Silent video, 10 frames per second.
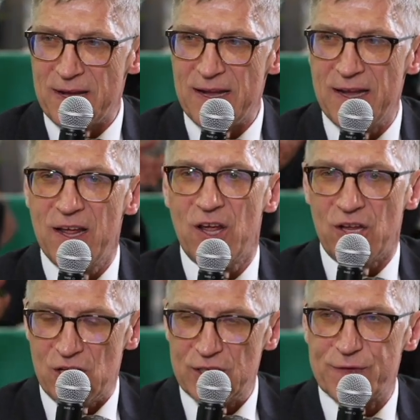be
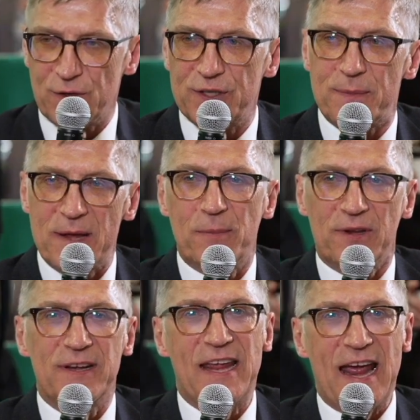useful to
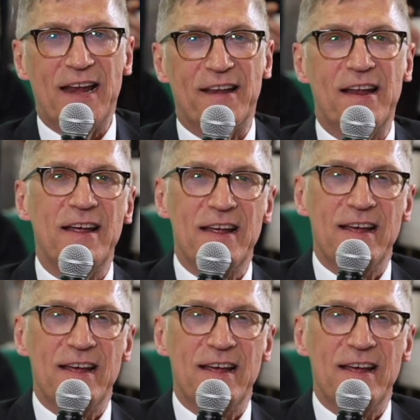people in Canada.